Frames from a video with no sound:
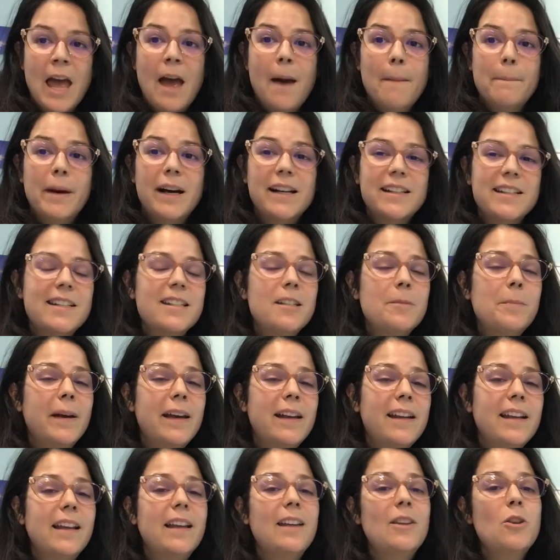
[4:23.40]

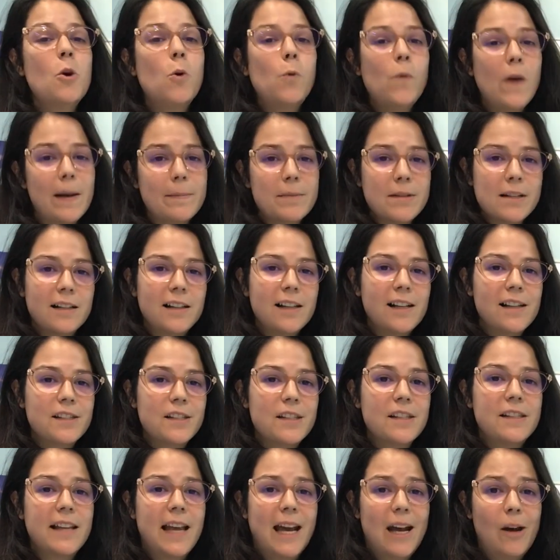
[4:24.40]
Participating in your WAPS
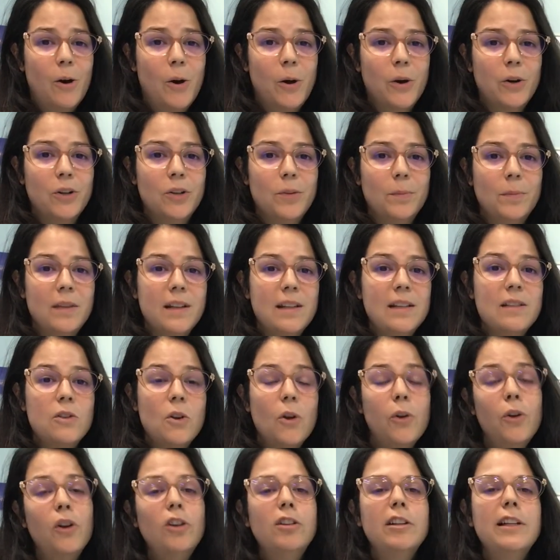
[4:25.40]
classes at home is
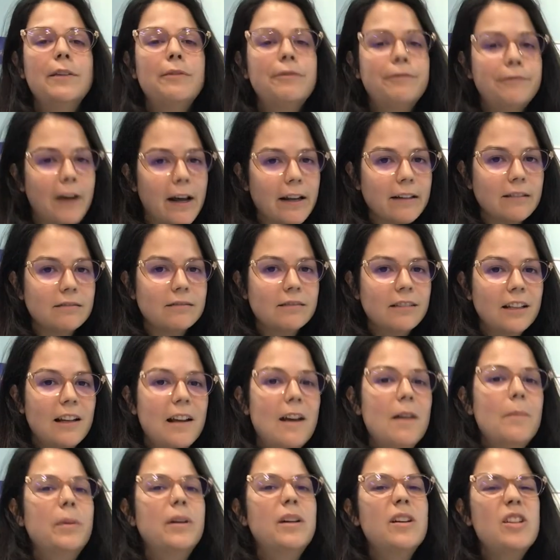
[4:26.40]
not only
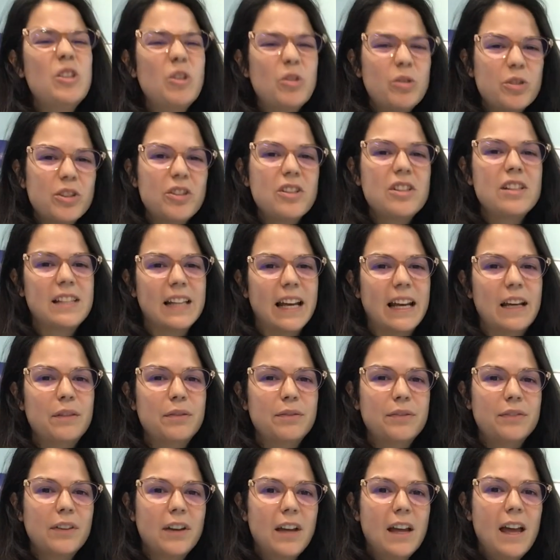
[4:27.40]
fun, but it's also safe,
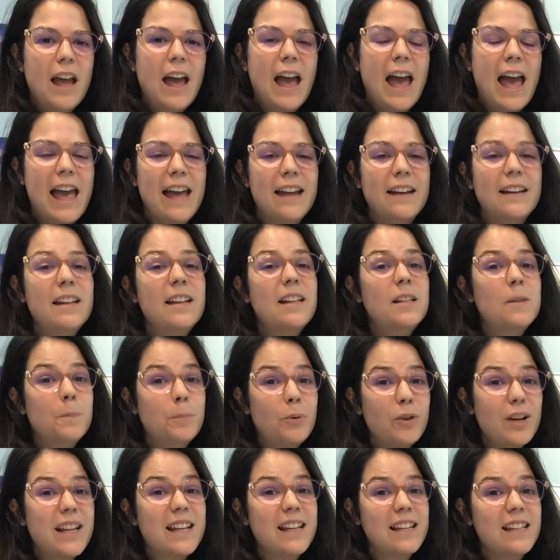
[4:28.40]
and it's
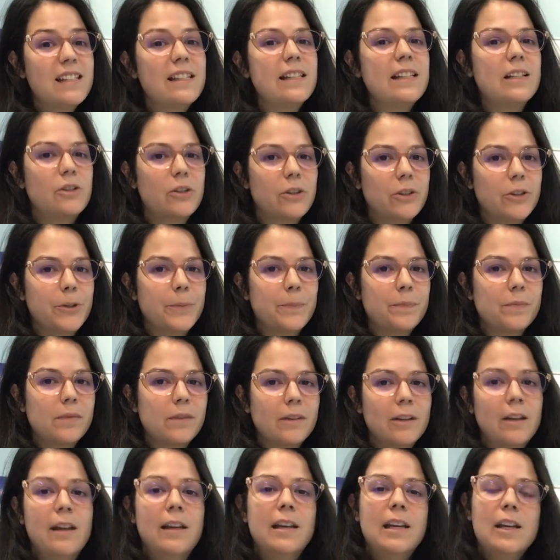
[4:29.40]
pretty easy too.
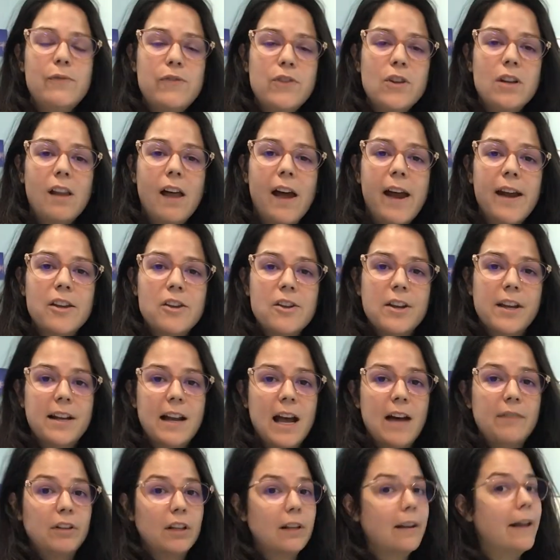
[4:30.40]
If you like, you can
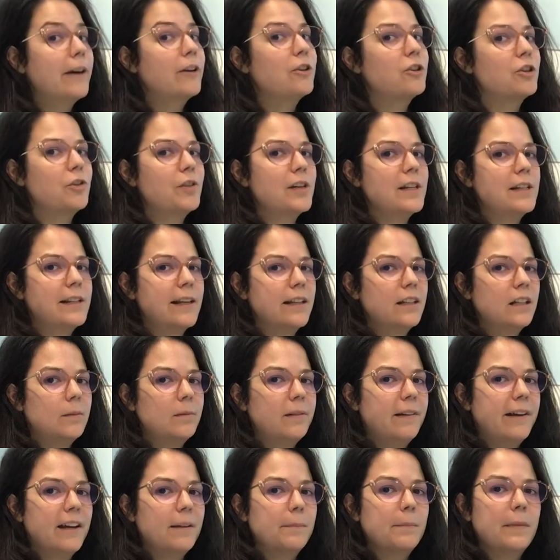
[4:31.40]
have a luxury setup
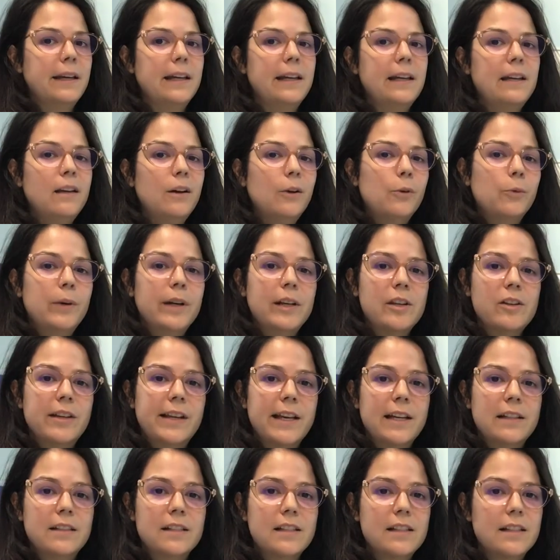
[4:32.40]
like me, where you
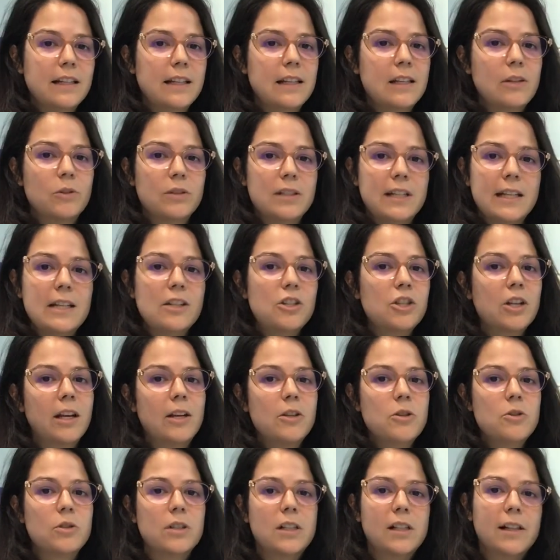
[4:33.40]
get to see your teacher
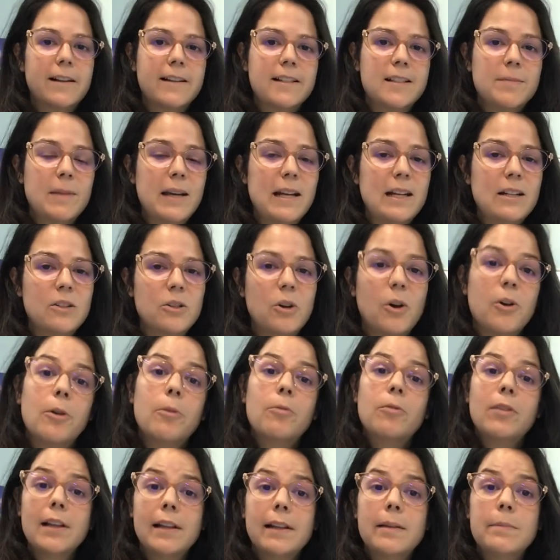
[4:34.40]
and your classmates on a
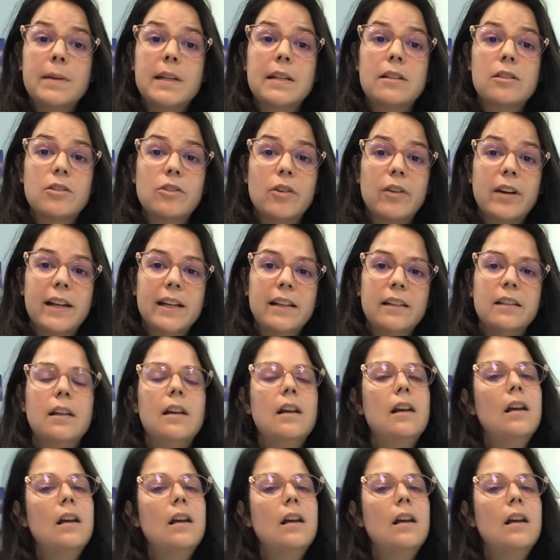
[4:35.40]
really big screen,